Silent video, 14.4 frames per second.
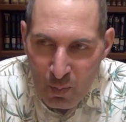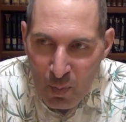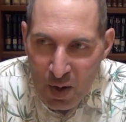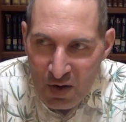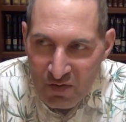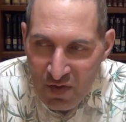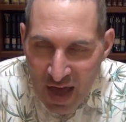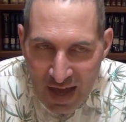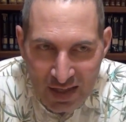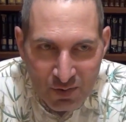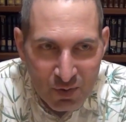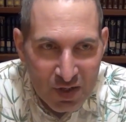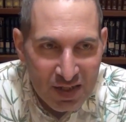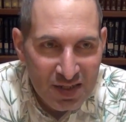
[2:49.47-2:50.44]
But if
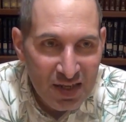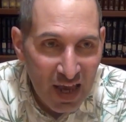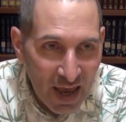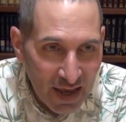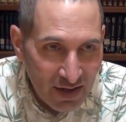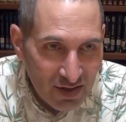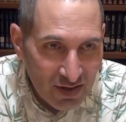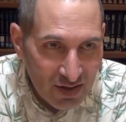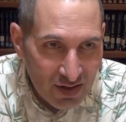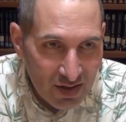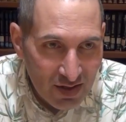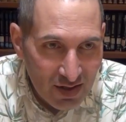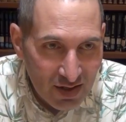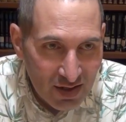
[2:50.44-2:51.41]
that's what it
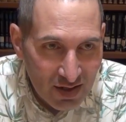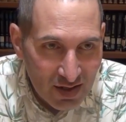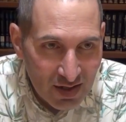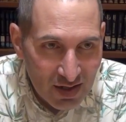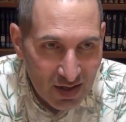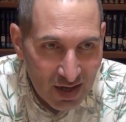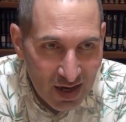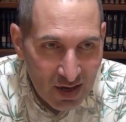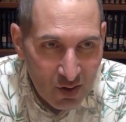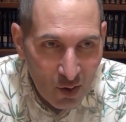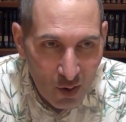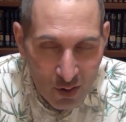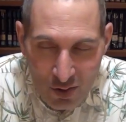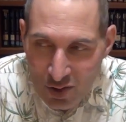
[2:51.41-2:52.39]
takes in
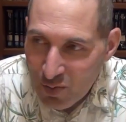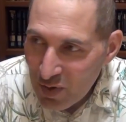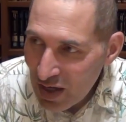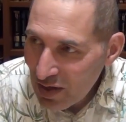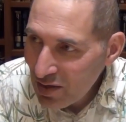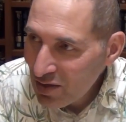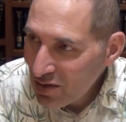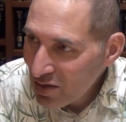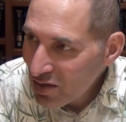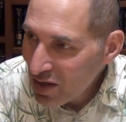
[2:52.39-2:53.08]
order to be able to